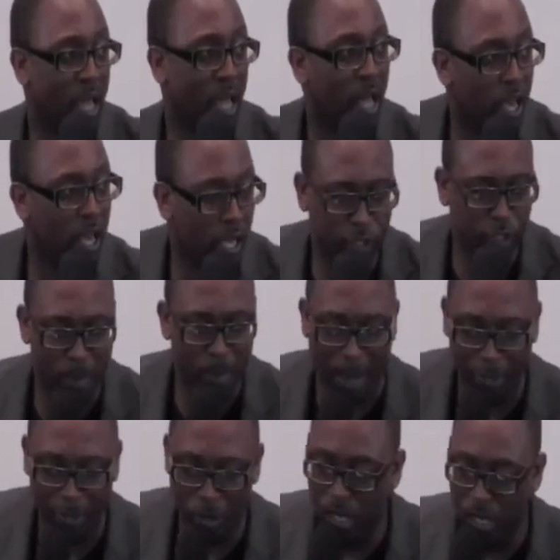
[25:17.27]
Look at your Bible, don't
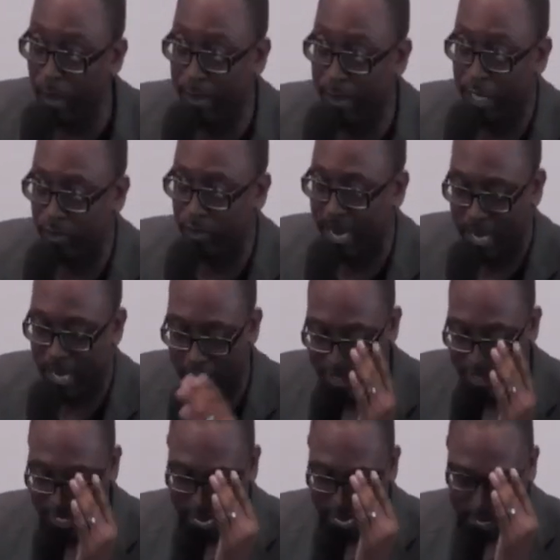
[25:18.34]
look at me, it's right here in the
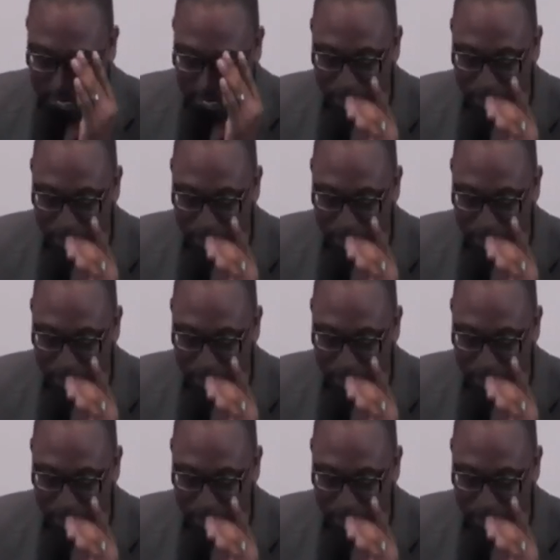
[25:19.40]
text.